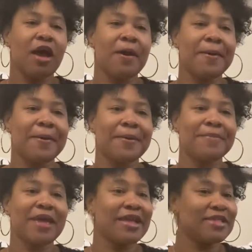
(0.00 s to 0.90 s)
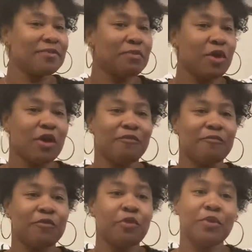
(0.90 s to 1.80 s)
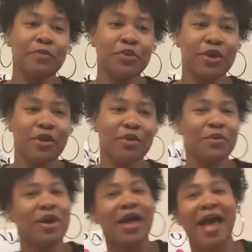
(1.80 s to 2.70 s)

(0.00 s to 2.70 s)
As a few people know,